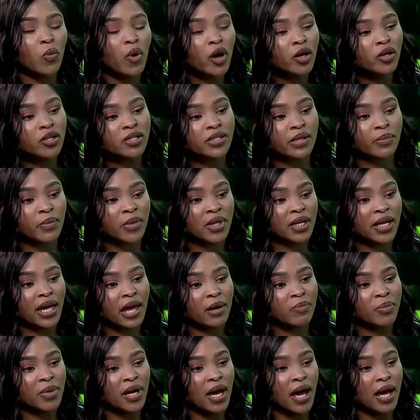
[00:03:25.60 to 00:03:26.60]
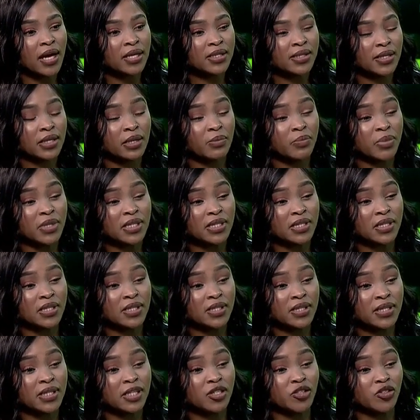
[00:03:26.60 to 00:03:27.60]
what are some of the KPIs that a
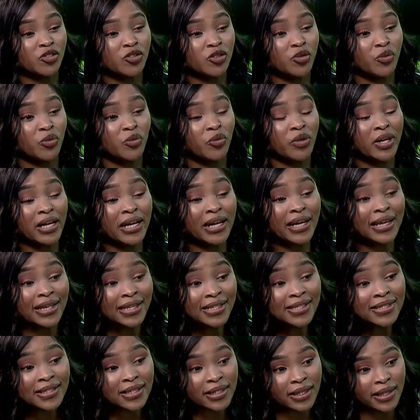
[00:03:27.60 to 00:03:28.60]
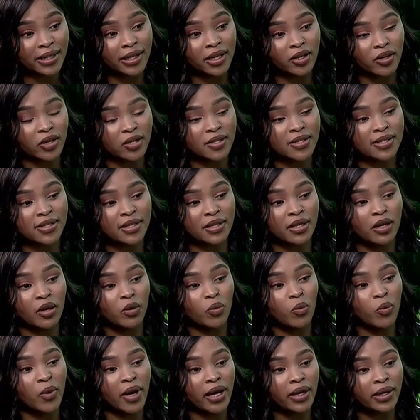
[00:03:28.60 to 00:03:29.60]
business needs to realistically consider
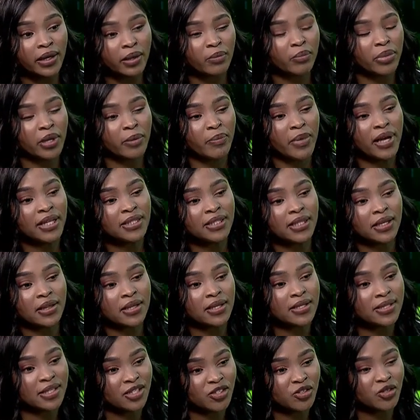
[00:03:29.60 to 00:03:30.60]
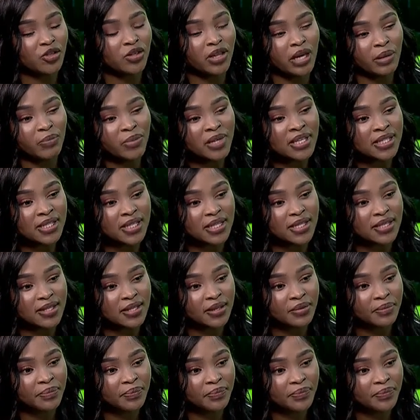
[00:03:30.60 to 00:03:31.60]
when implementing this into their business?